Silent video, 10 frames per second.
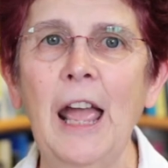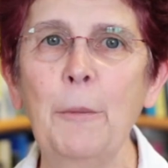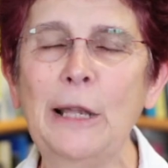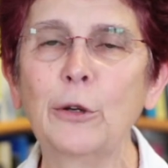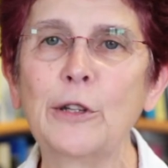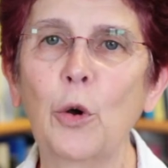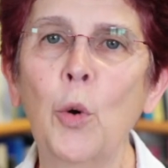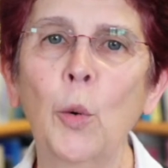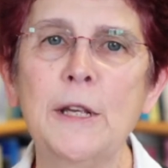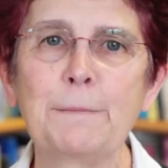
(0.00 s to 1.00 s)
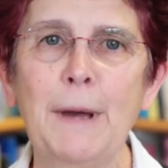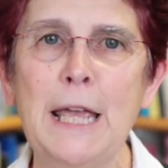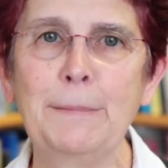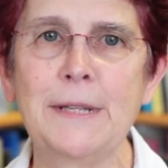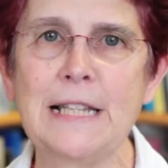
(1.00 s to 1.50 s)
And we look at all his
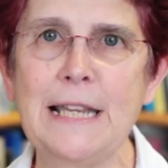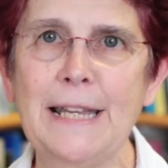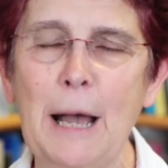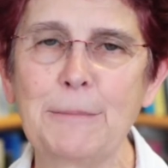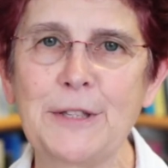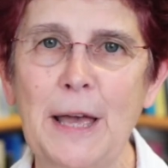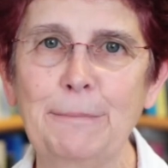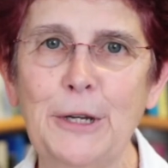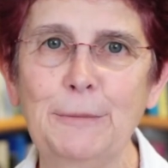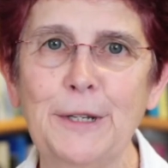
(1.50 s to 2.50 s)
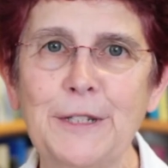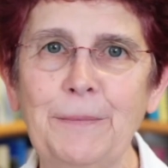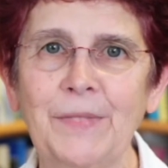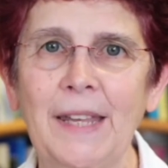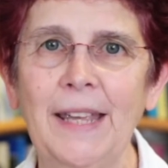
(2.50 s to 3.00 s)
papers leading up to that moment.
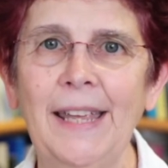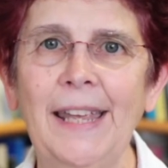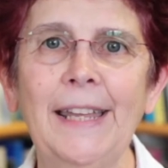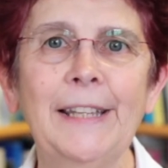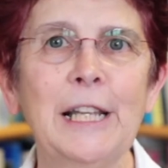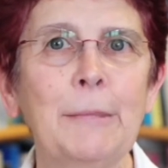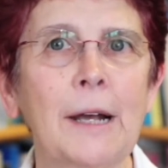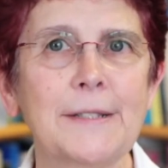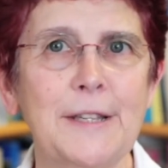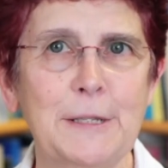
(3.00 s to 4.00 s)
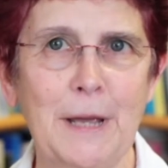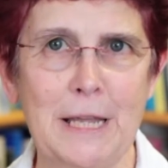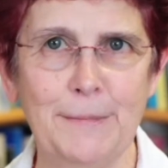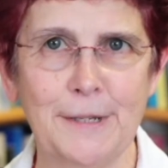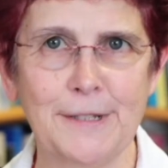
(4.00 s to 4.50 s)
Hidden amongst his
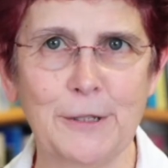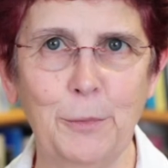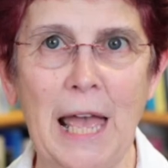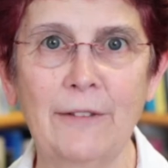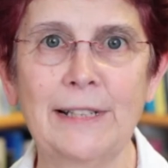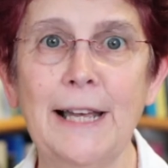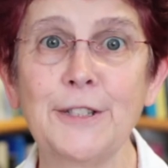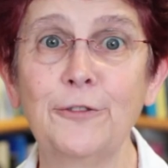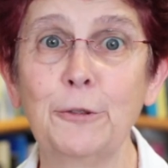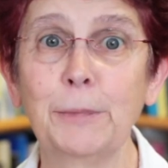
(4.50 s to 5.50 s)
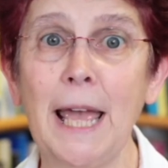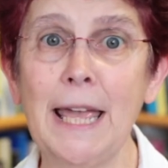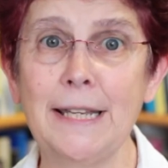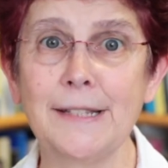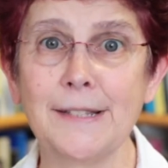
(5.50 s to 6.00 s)
papers, we have a letter from
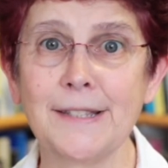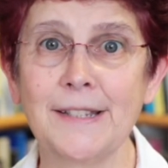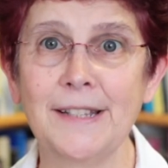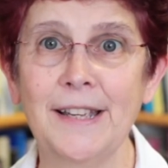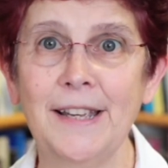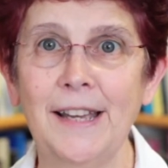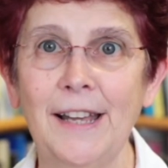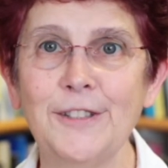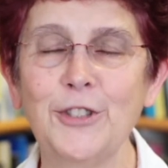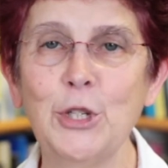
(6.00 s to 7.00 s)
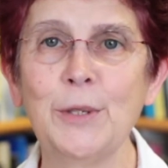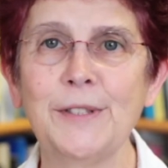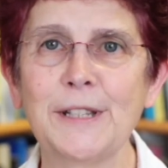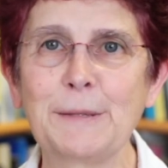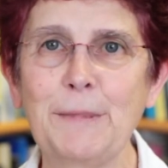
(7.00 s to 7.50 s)
Keynes. And
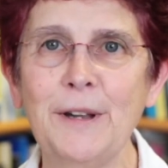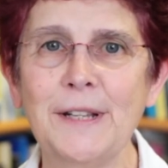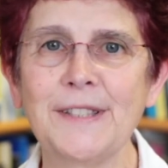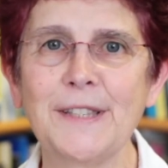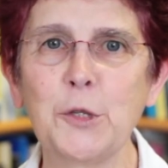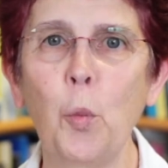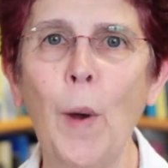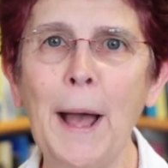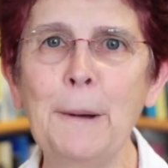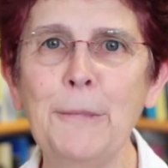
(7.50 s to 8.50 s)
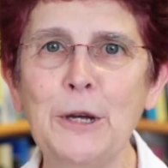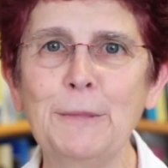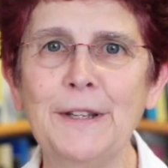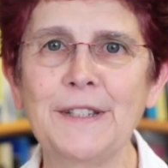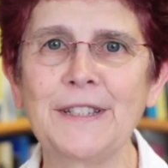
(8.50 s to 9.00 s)
students experience this wow
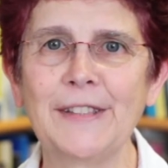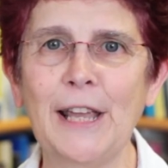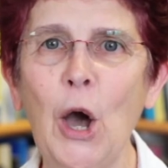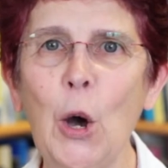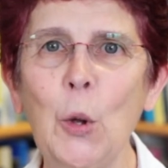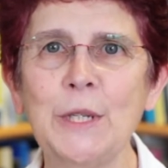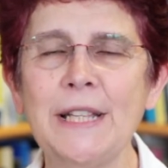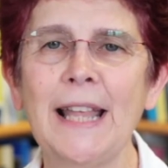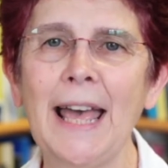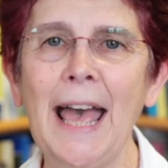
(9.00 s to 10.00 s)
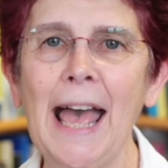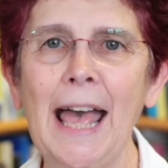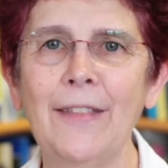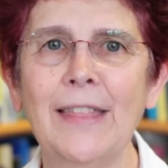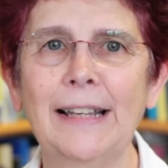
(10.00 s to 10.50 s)
moment. They hold in their
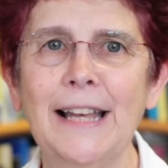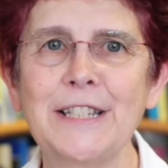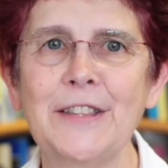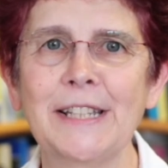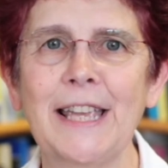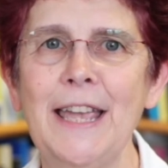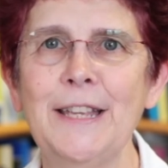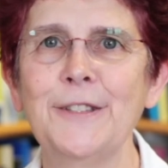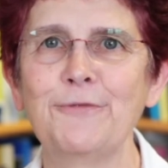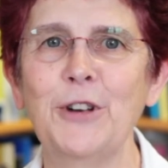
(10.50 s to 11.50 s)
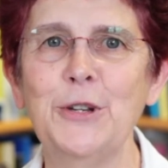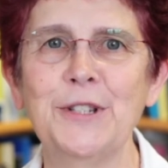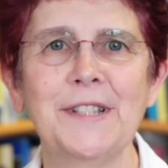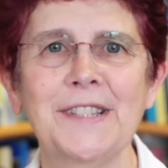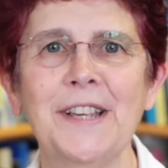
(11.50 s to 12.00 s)
hand the letter that Keynes
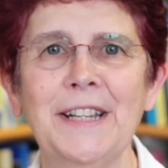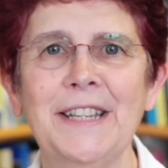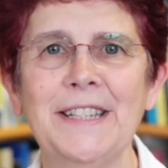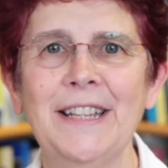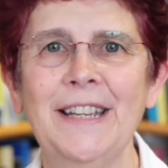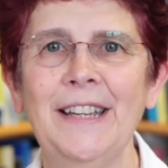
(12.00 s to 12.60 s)
wrote and signed.